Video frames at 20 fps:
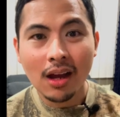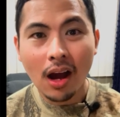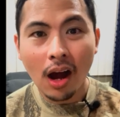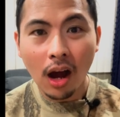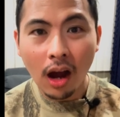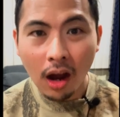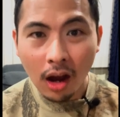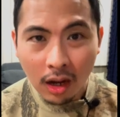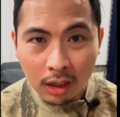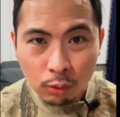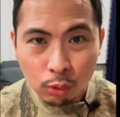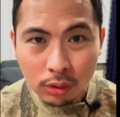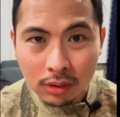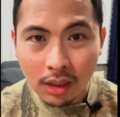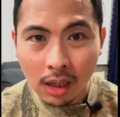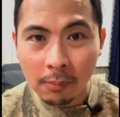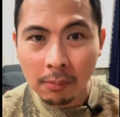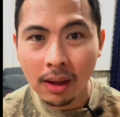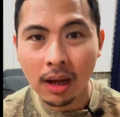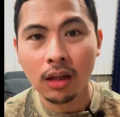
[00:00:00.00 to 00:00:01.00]
100
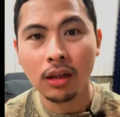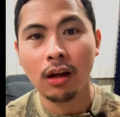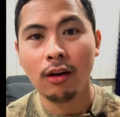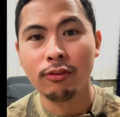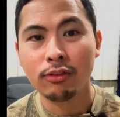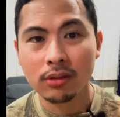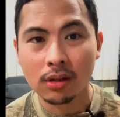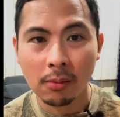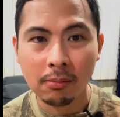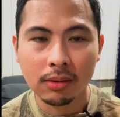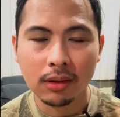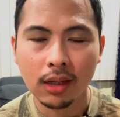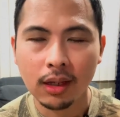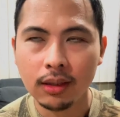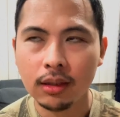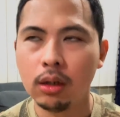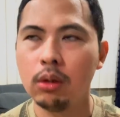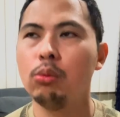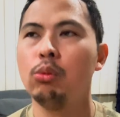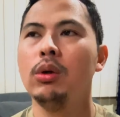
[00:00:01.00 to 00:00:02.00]
ml of
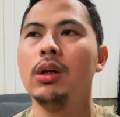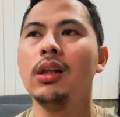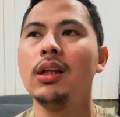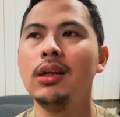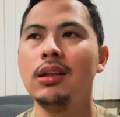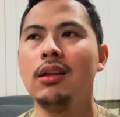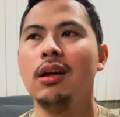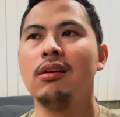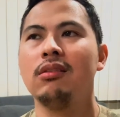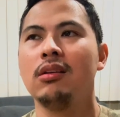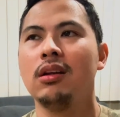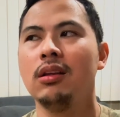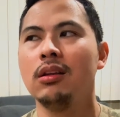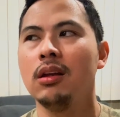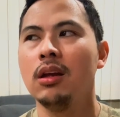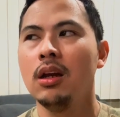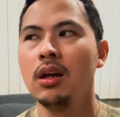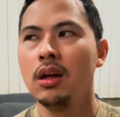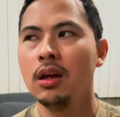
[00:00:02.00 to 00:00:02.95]
something that really doesn't